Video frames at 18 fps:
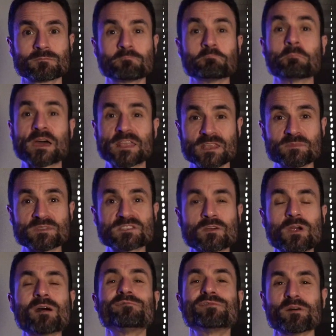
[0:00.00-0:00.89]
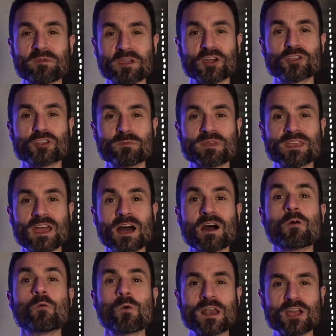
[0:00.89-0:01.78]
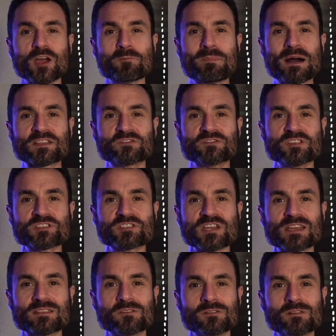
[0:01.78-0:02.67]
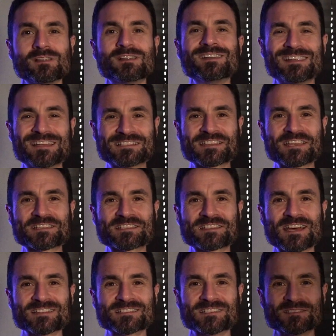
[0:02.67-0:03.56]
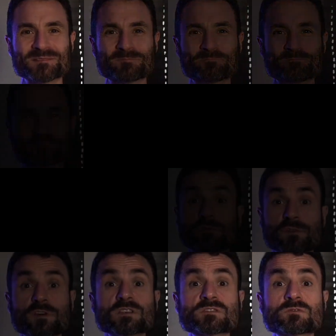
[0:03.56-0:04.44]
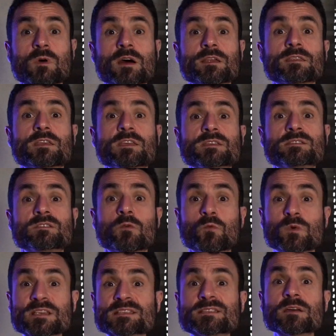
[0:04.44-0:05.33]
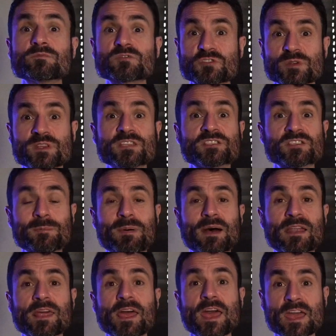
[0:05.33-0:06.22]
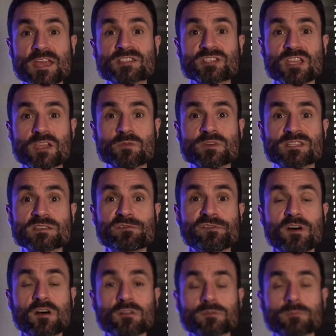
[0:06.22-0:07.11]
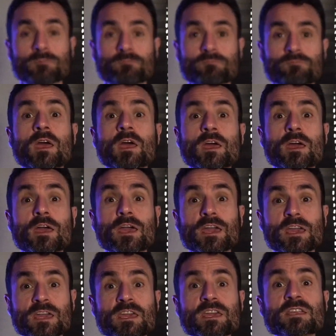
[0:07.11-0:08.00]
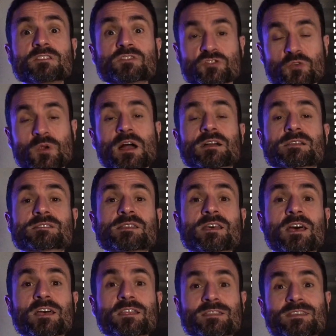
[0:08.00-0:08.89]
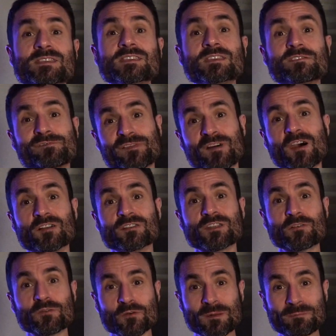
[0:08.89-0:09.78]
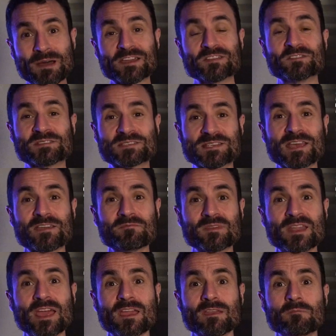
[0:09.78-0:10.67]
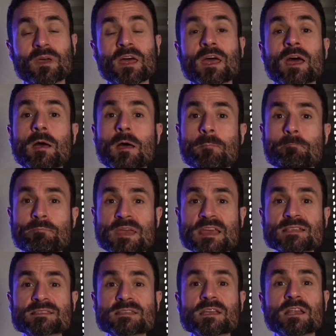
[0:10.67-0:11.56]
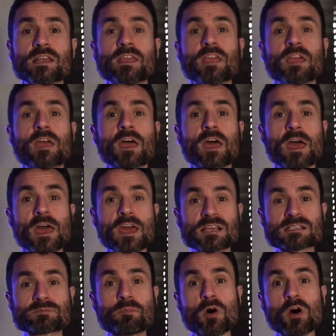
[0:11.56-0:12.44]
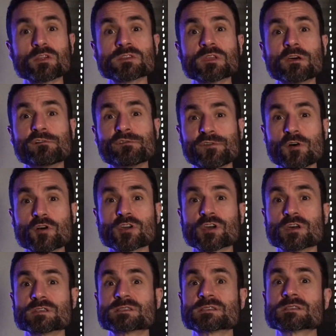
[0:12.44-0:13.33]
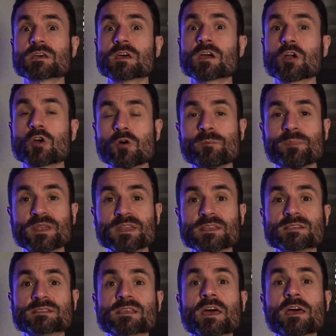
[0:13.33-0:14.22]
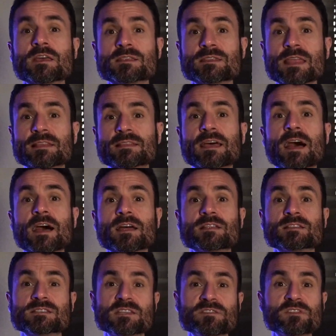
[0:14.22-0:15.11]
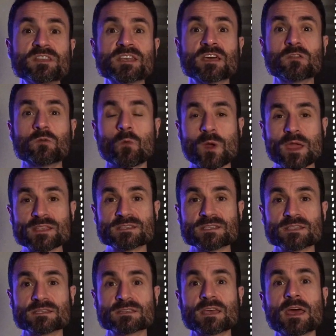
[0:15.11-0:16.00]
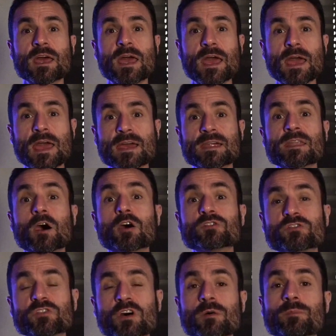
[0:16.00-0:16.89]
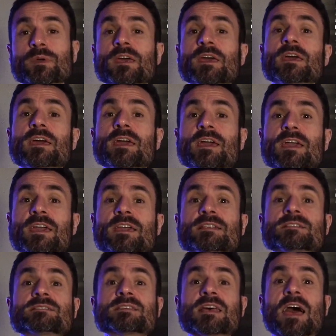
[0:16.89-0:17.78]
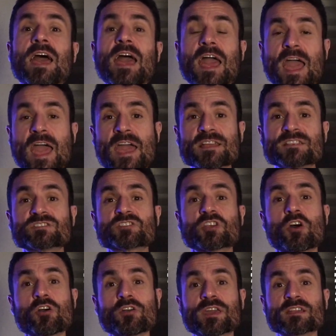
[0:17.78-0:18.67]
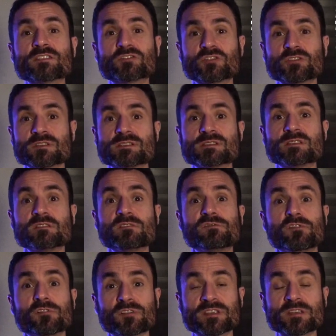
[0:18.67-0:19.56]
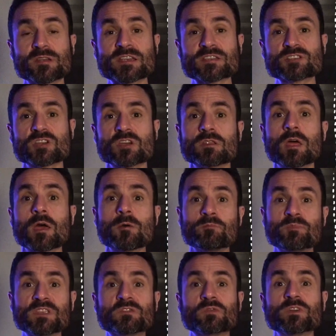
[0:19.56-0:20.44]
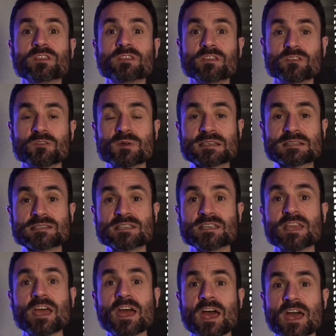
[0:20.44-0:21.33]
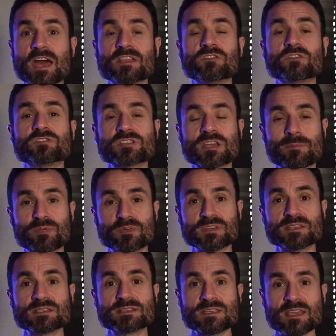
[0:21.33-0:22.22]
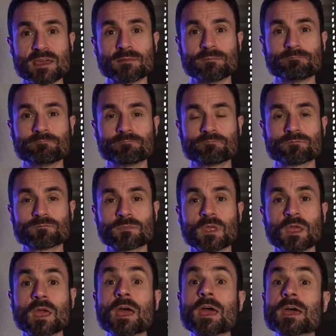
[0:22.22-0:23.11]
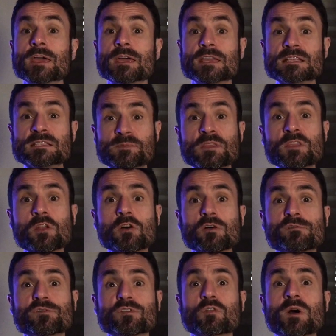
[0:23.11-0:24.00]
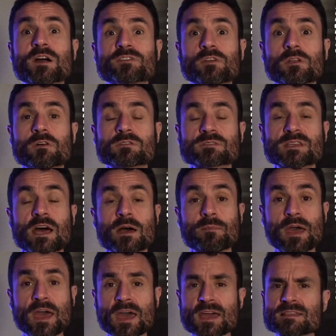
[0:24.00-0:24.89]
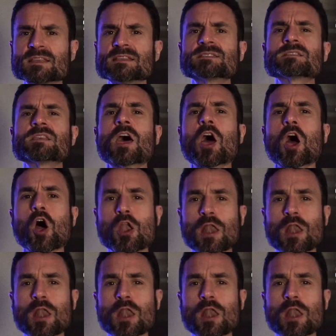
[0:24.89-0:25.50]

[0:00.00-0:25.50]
My name is Yoram from Economia. Welcome back to the channel. Let's get started. The first one is the WisdomTree Japan Hedged Equity Fund. It tracks the fund by the same name. Basically, export-focused companies that are dividend-weighted, and on top, it's hedged against currency fluctuation between the USD and the Japanese yen. It's been along for quite a long time and it's a